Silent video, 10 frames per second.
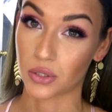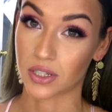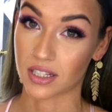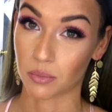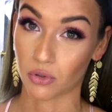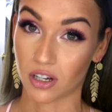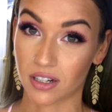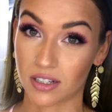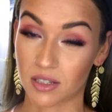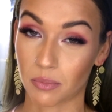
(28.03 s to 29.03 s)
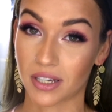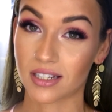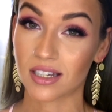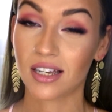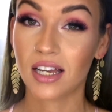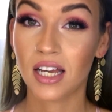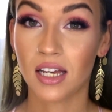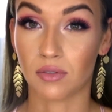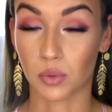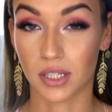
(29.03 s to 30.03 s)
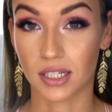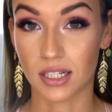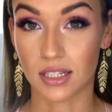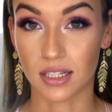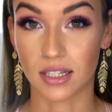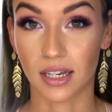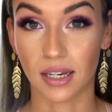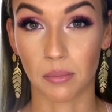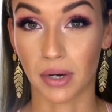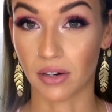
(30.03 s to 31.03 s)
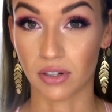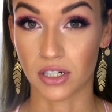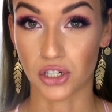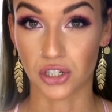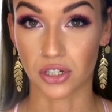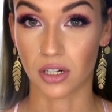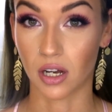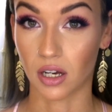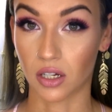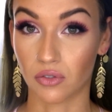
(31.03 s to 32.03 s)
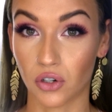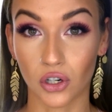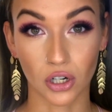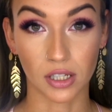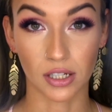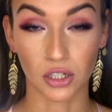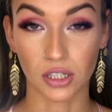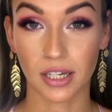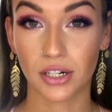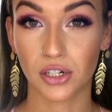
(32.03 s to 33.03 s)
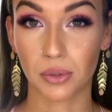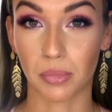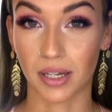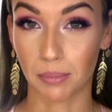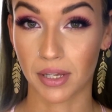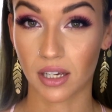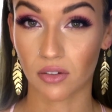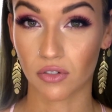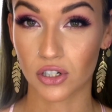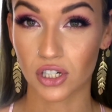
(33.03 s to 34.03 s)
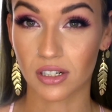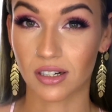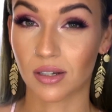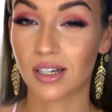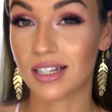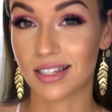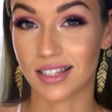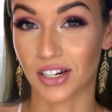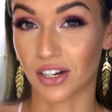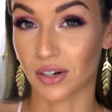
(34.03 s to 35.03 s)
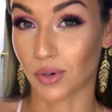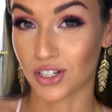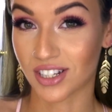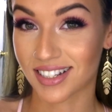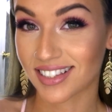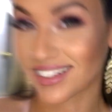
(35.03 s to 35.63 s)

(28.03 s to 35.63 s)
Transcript: use the same products but if you would like to see my rendition of her glitter liner by pink version, stick around and watch this